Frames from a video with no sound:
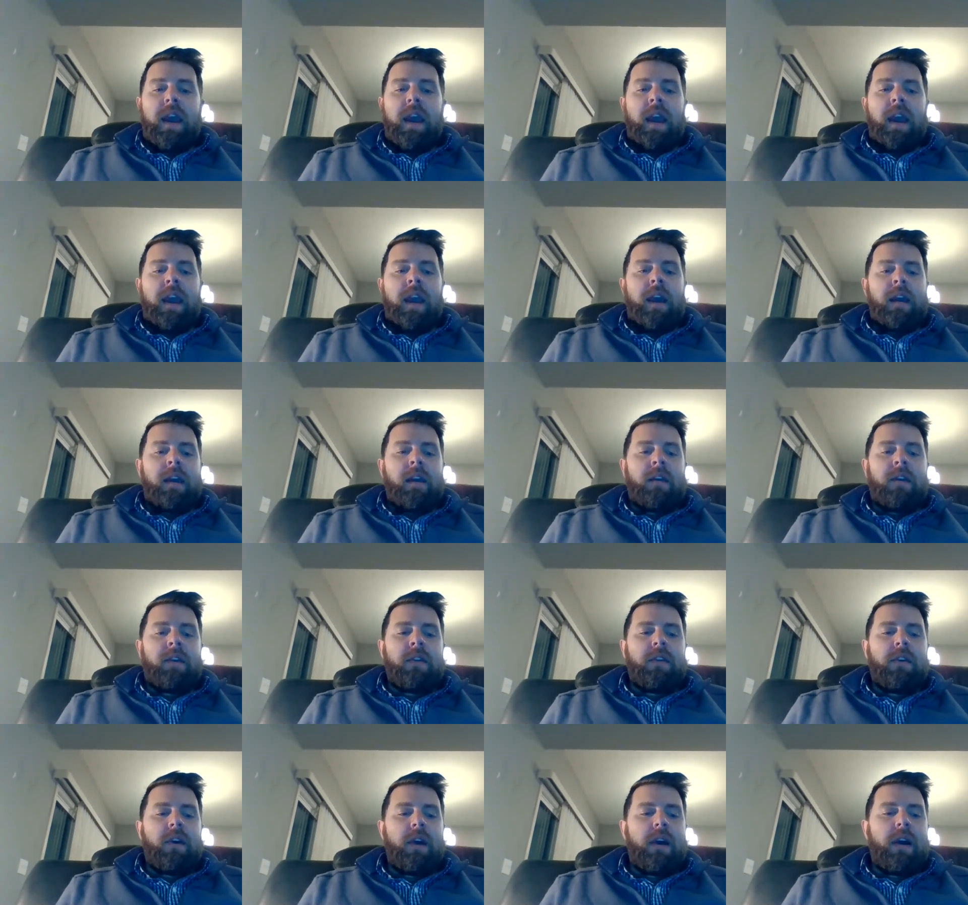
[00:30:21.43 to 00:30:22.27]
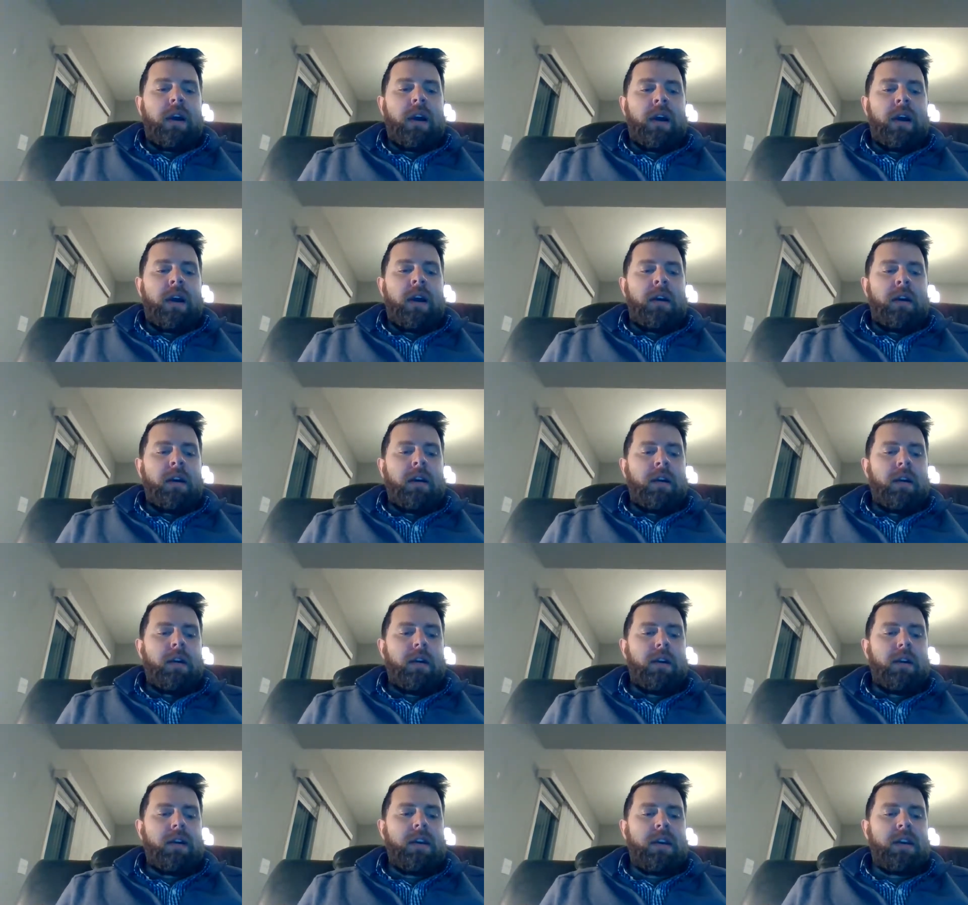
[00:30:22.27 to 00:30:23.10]
And
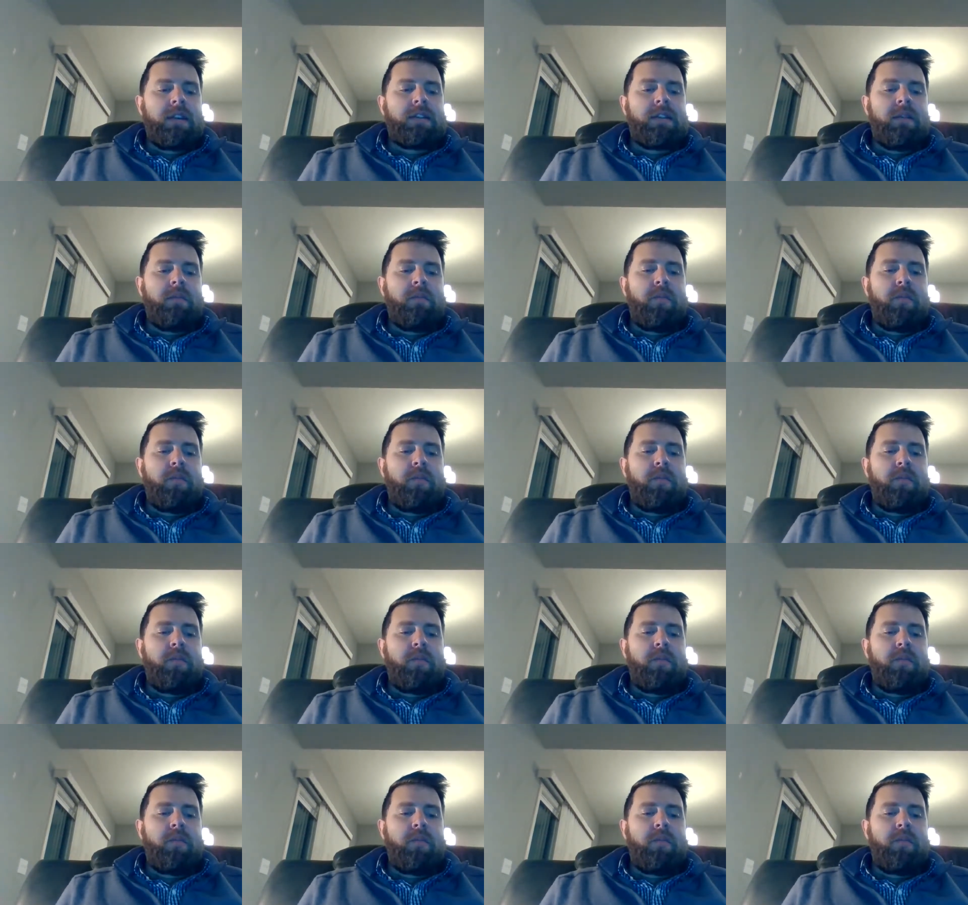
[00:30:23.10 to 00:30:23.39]
it's